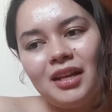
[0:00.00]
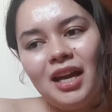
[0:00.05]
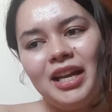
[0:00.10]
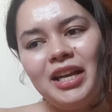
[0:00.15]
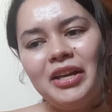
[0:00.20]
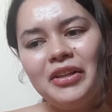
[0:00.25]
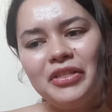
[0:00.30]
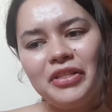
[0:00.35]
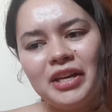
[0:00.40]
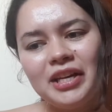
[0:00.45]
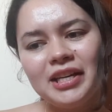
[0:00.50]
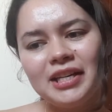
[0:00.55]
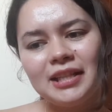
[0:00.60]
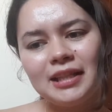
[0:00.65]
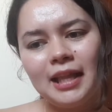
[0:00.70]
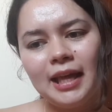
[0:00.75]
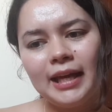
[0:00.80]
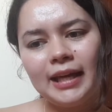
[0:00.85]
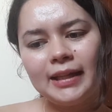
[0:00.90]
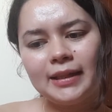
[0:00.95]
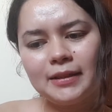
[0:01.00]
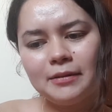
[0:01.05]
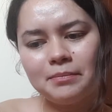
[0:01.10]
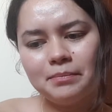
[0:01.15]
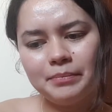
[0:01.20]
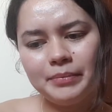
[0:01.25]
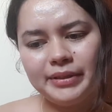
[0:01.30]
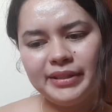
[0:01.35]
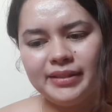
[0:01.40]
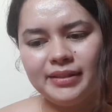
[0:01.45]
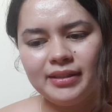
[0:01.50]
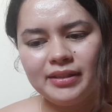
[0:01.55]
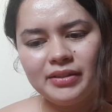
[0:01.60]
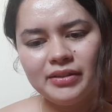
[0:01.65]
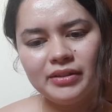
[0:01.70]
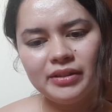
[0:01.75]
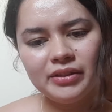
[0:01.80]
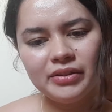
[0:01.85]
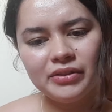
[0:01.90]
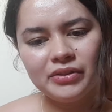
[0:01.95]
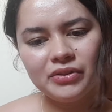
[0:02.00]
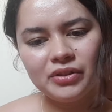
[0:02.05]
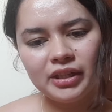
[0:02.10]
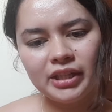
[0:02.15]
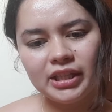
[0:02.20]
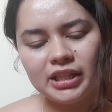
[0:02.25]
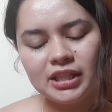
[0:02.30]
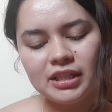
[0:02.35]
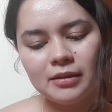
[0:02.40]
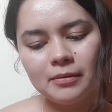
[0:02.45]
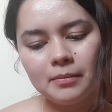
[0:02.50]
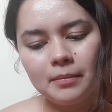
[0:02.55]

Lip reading: And I think like the business district,